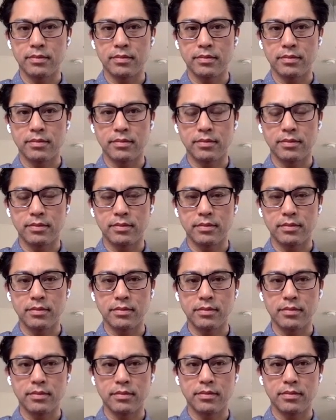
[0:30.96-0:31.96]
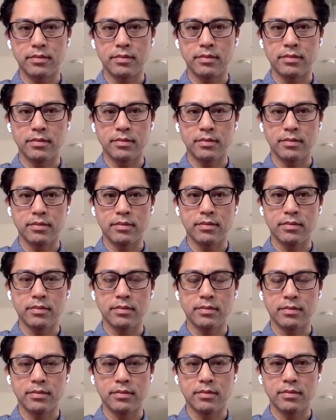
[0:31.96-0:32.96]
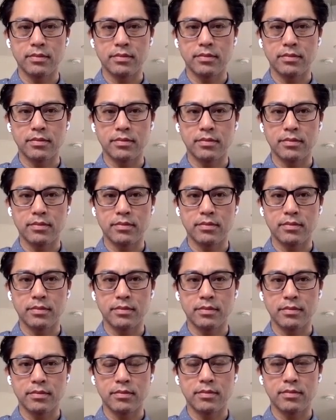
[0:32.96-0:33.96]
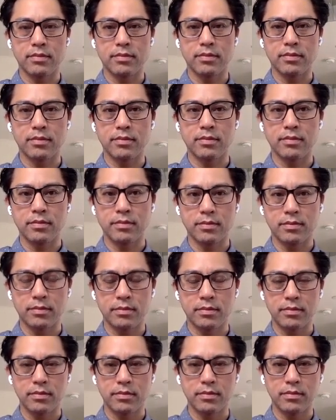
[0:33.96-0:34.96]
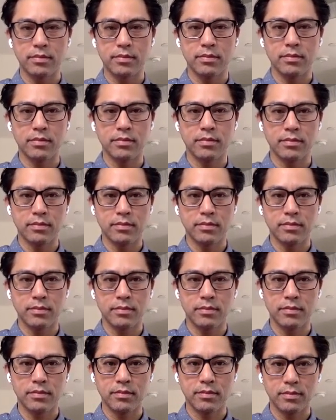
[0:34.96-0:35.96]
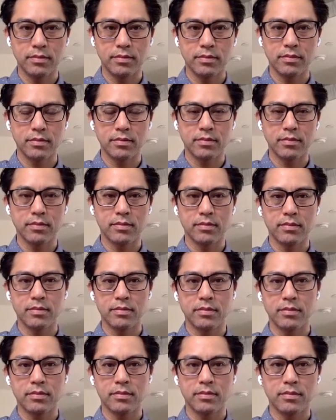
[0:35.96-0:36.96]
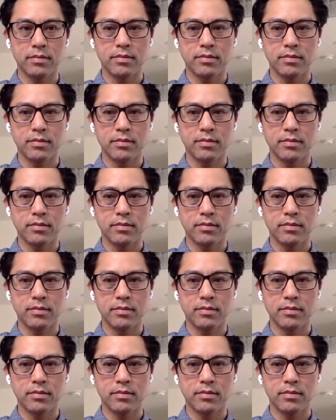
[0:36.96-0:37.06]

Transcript: This person isn't speaking.